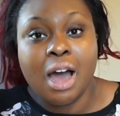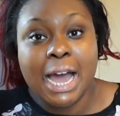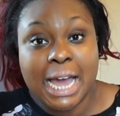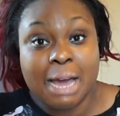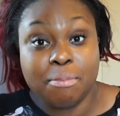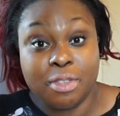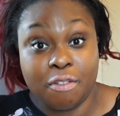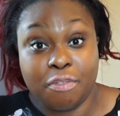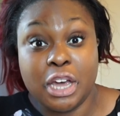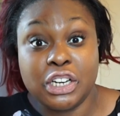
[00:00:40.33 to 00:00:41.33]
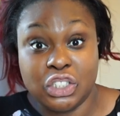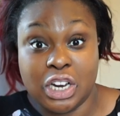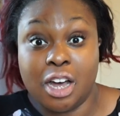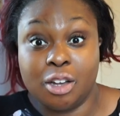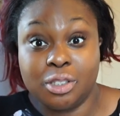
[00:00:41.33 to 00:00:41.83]
I am the third
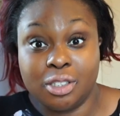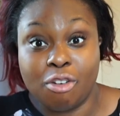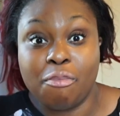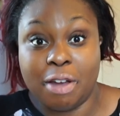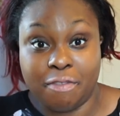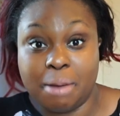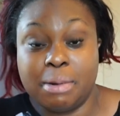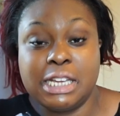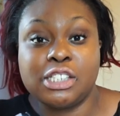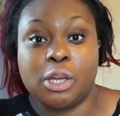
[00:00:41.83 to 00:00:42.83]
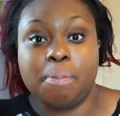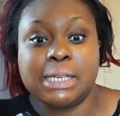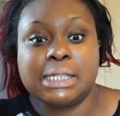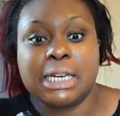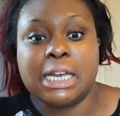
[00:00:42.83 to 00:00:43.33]
child of my family, so
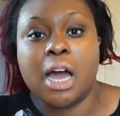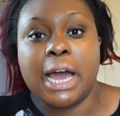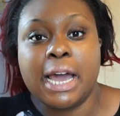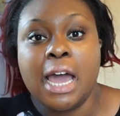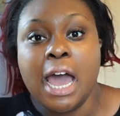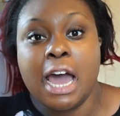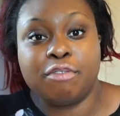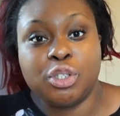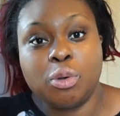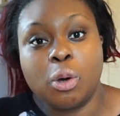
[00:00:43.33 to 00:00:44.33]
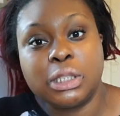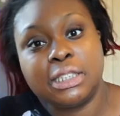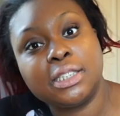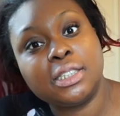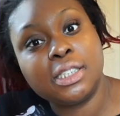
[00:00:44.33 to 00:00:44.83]
basically I have two older
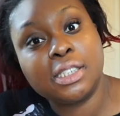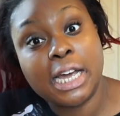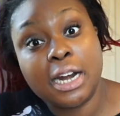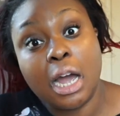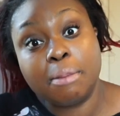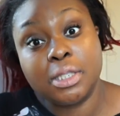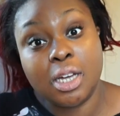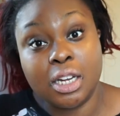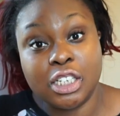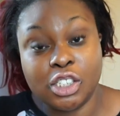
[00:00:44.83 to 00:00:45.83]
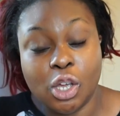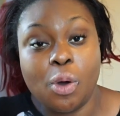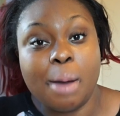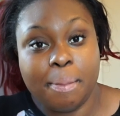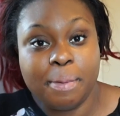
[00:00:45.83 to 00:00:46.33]
sisters and I'm the youngest,
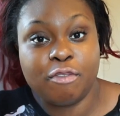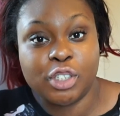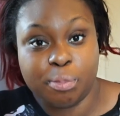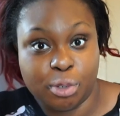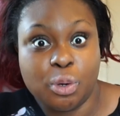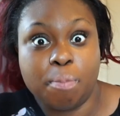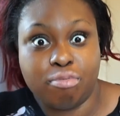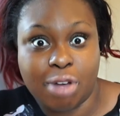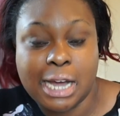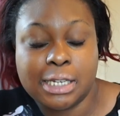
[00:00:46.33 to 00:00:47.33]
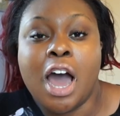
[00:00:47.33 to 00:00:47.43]
so I'm a bit of a spoiled brat.